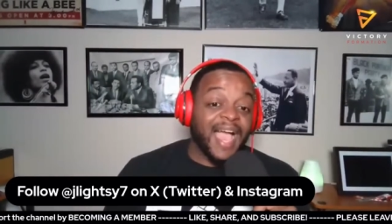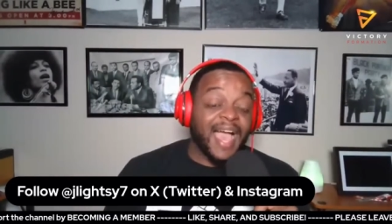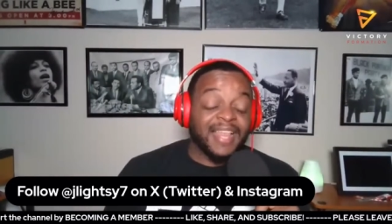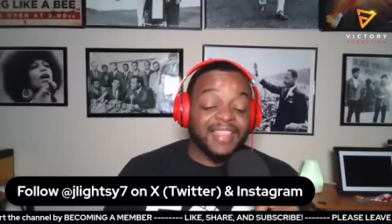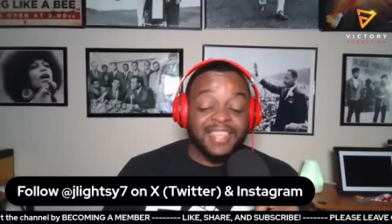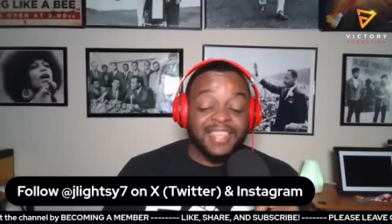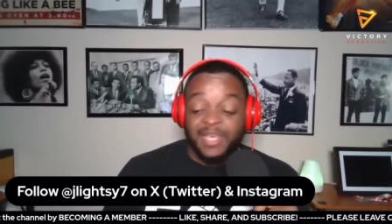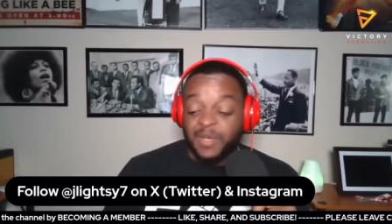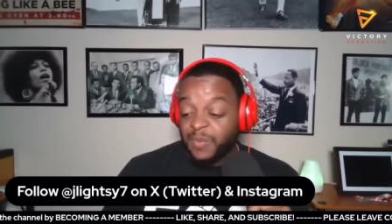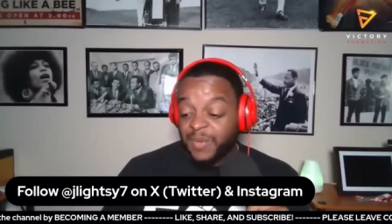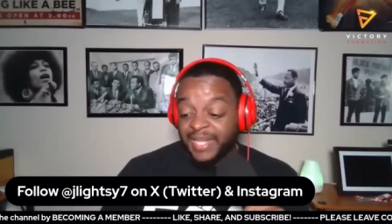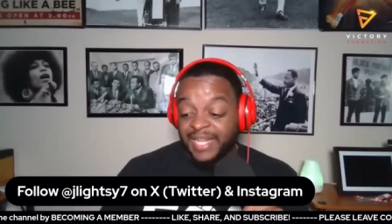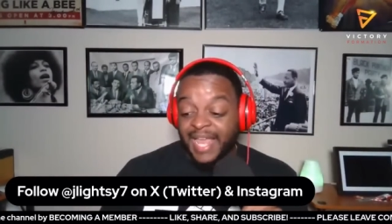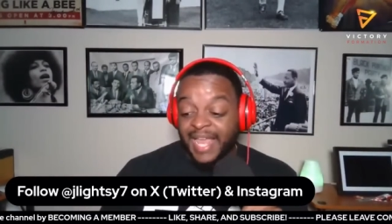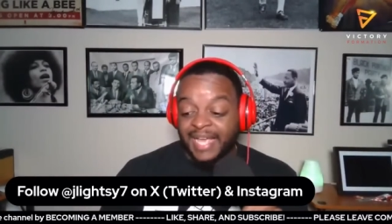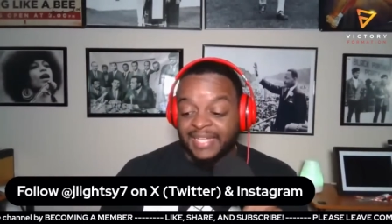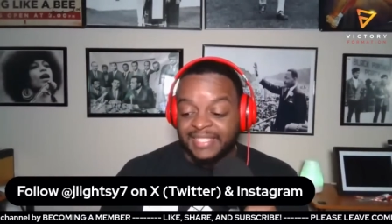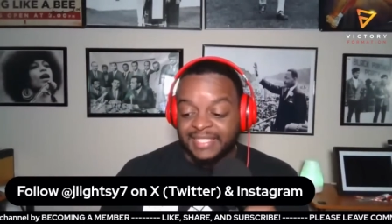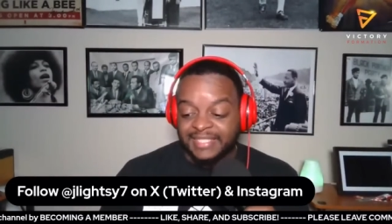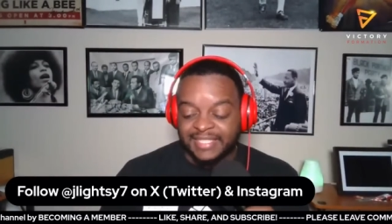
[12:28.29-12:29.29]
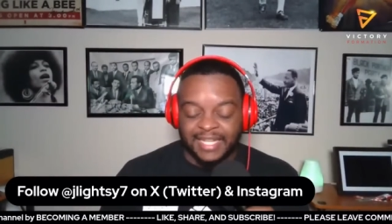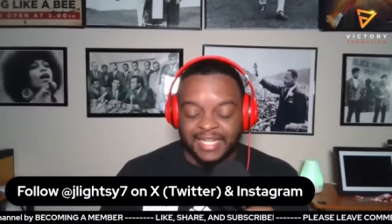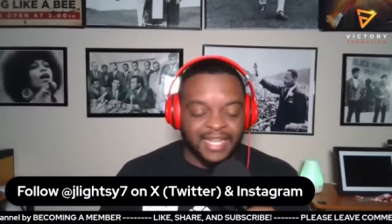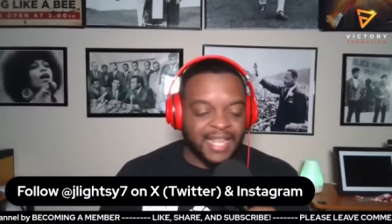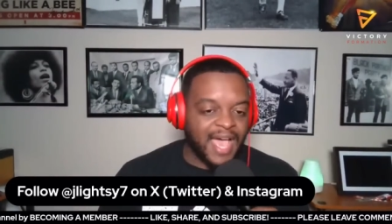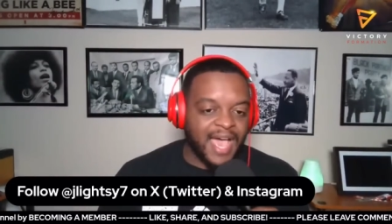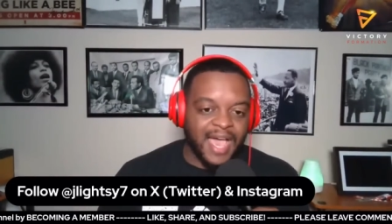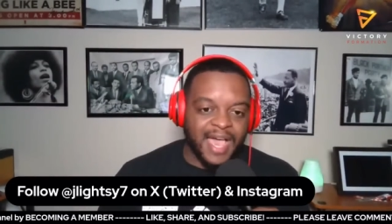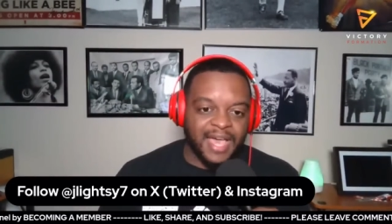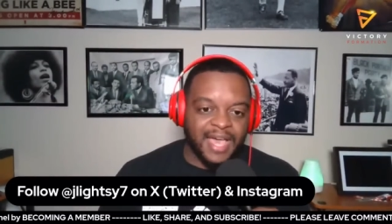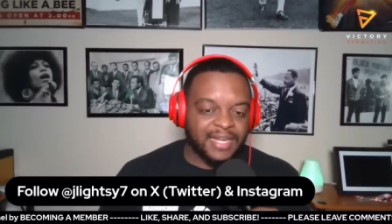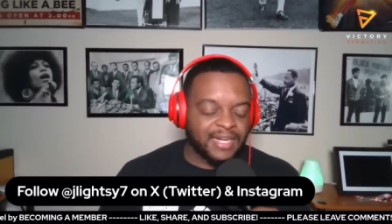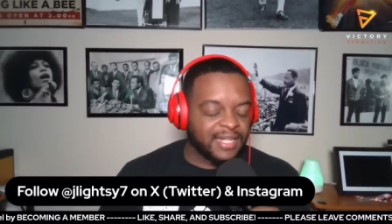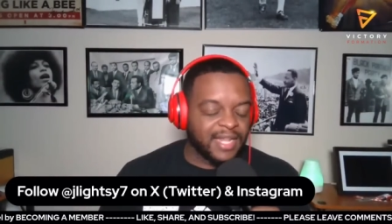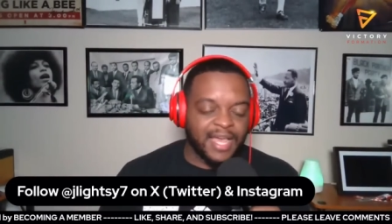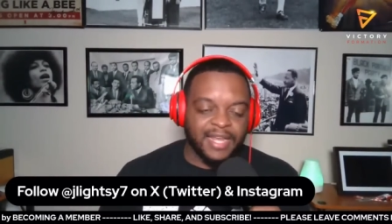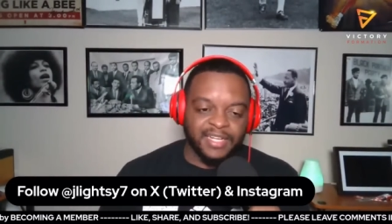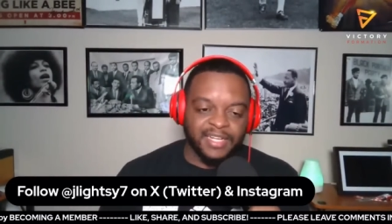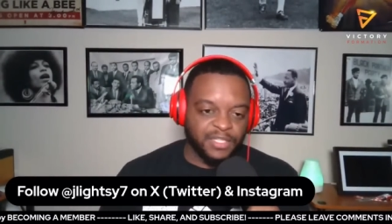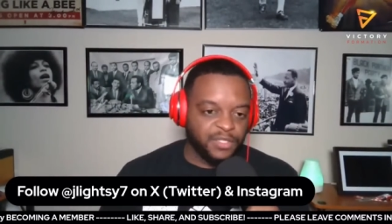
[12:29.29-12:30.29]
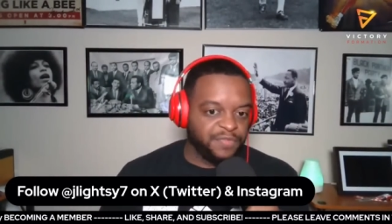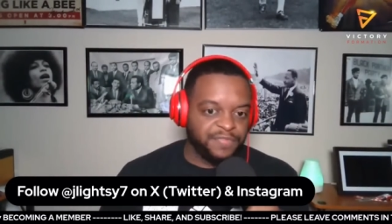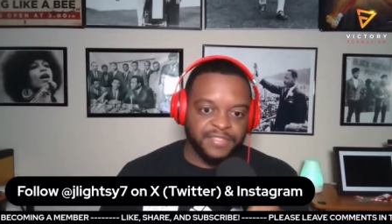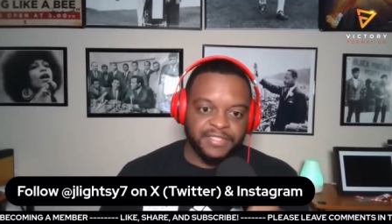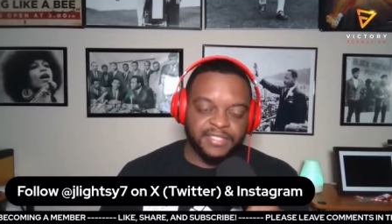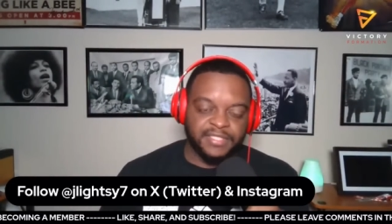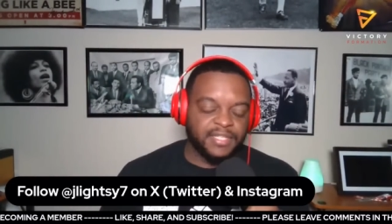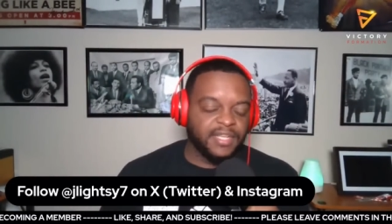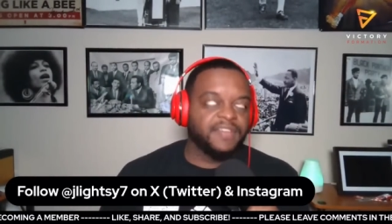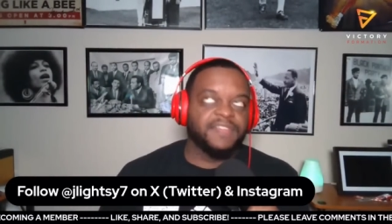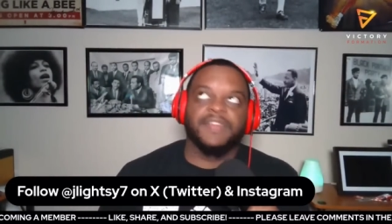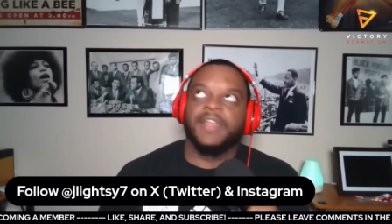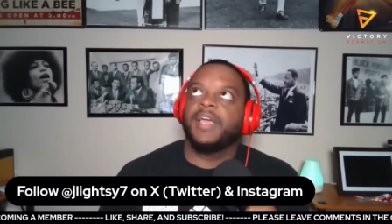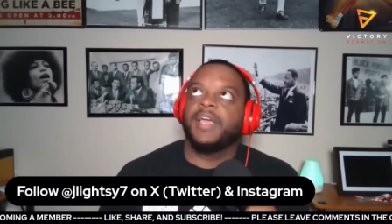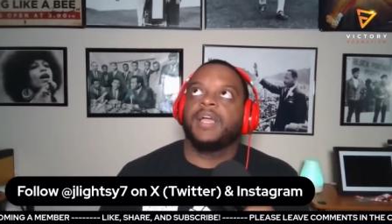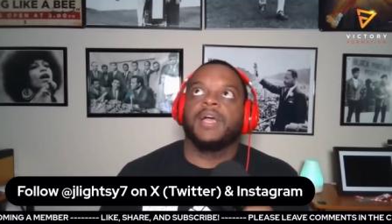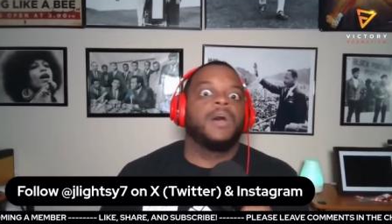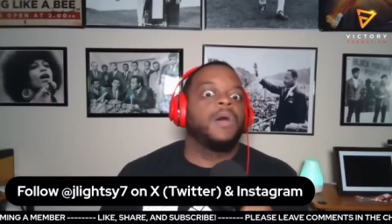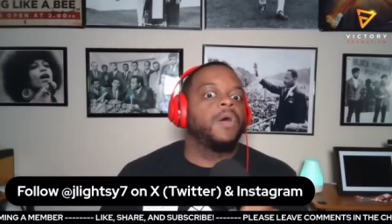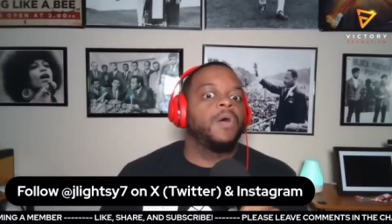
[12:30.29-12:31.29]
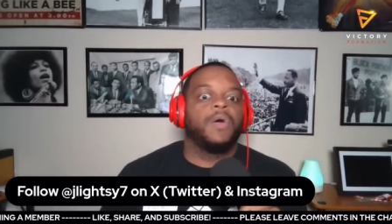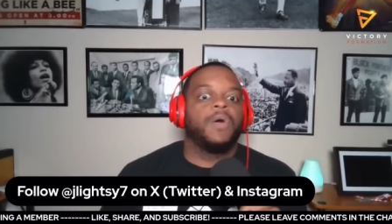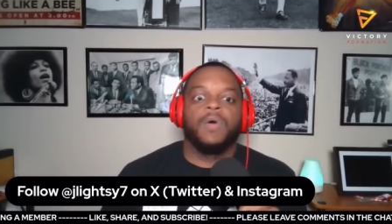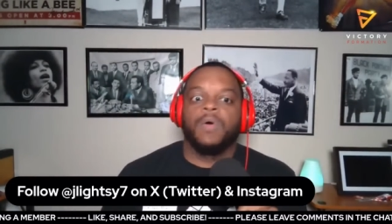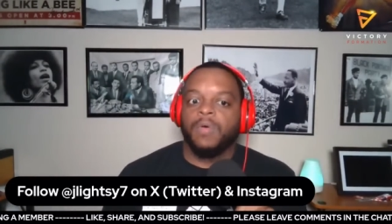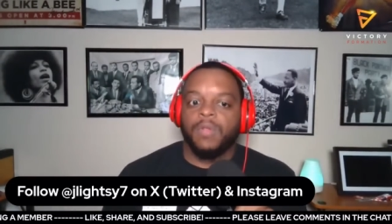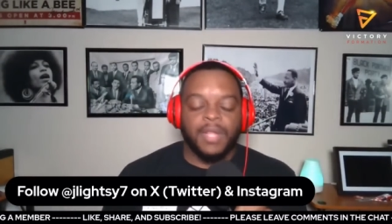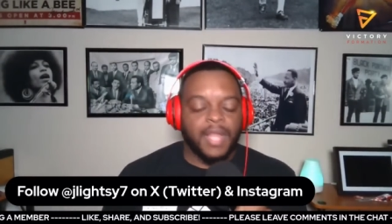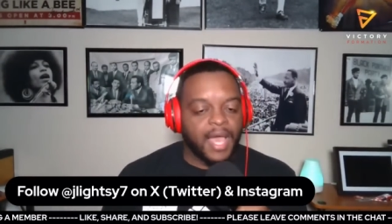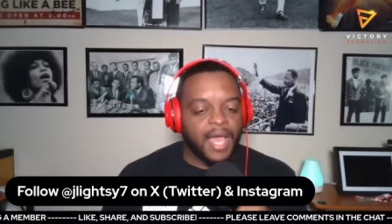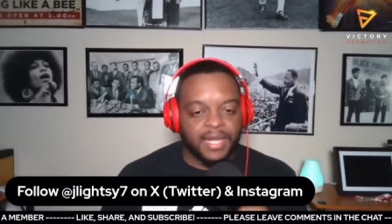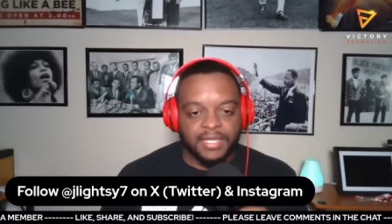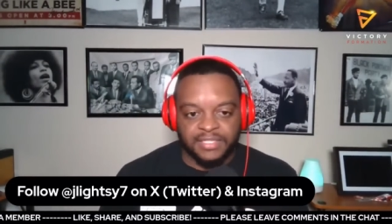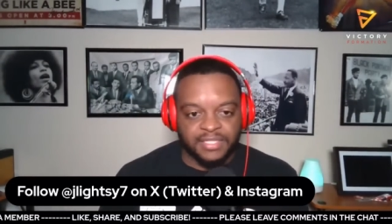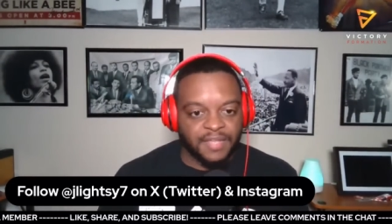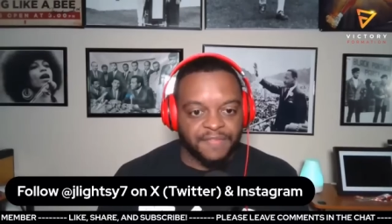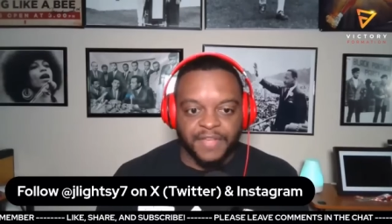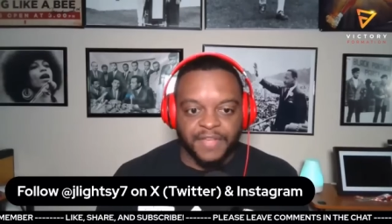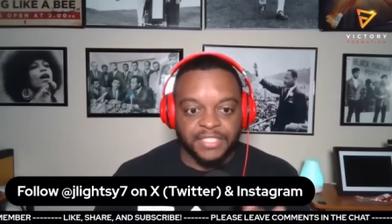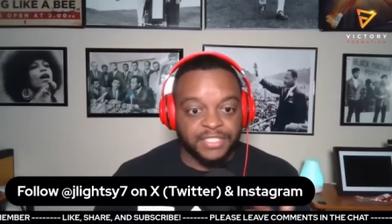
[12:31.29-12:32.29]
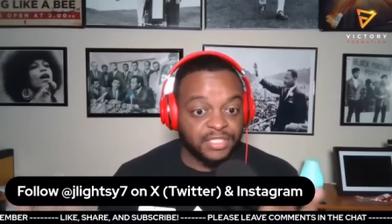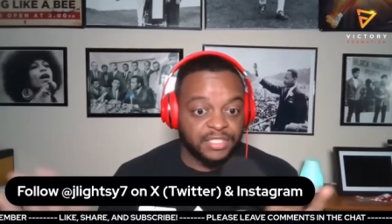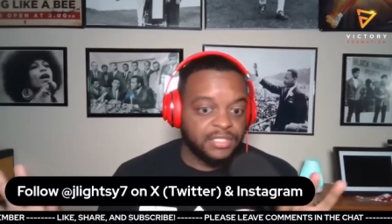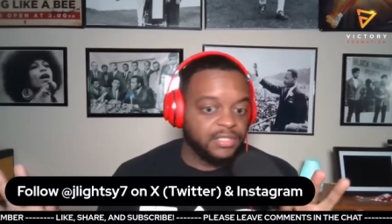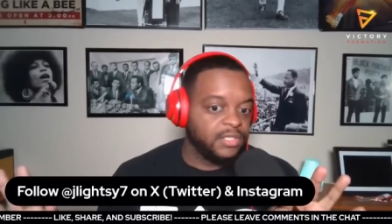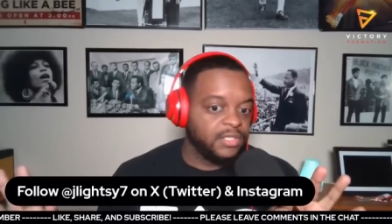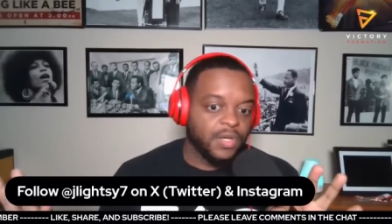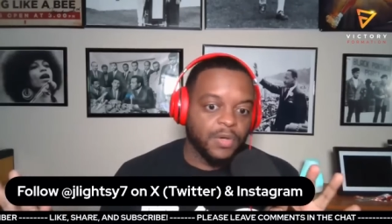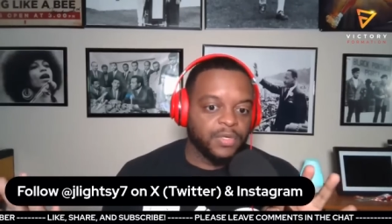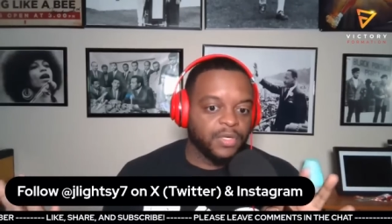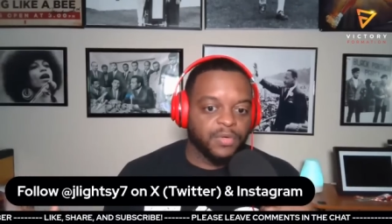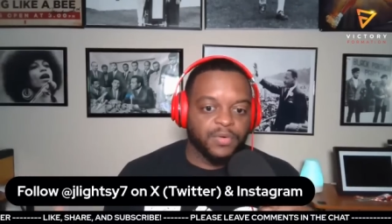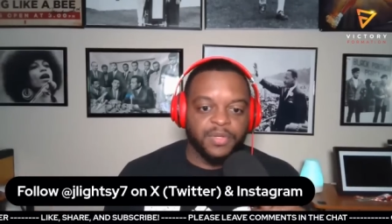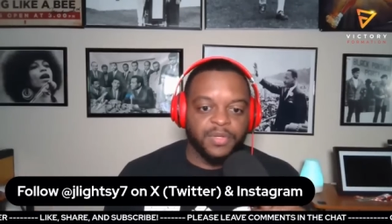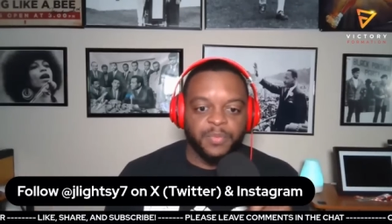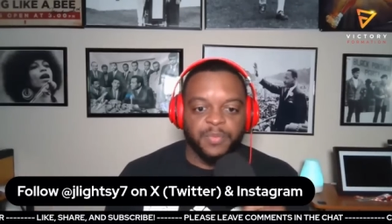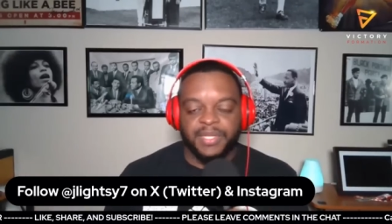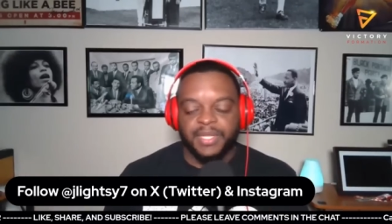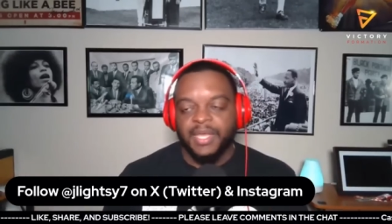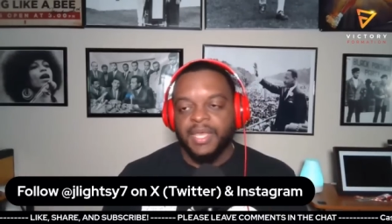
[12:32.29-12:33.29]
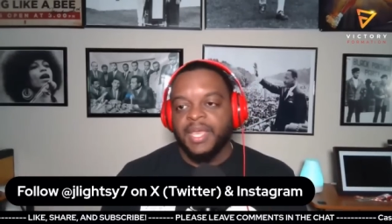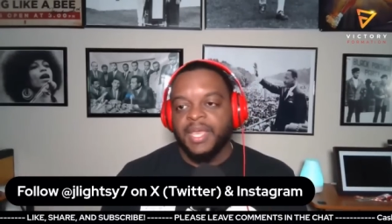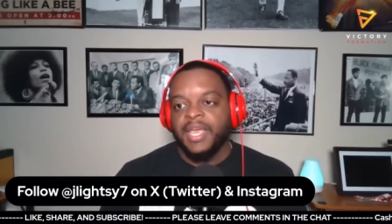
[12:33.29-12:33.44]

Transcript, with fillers: I think Whitlock says a lot, a lot of goofy stuff, like a whole lot of stuff I just don't agree with.